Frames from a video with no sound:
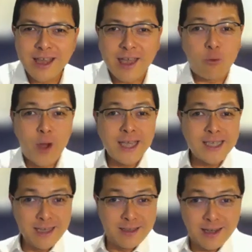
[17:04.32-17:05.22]

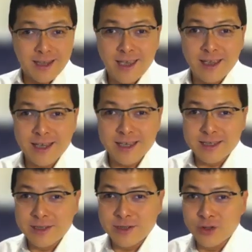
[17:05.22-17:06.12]
advising the king, as
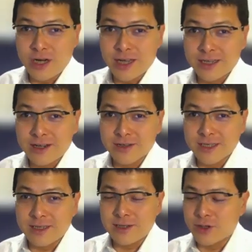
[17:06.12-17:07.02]
is usually in the
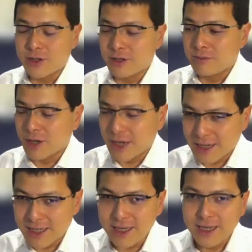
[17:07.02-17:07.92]
constitutional
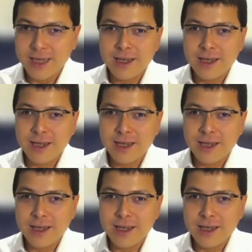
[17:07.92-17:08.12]
monarchy,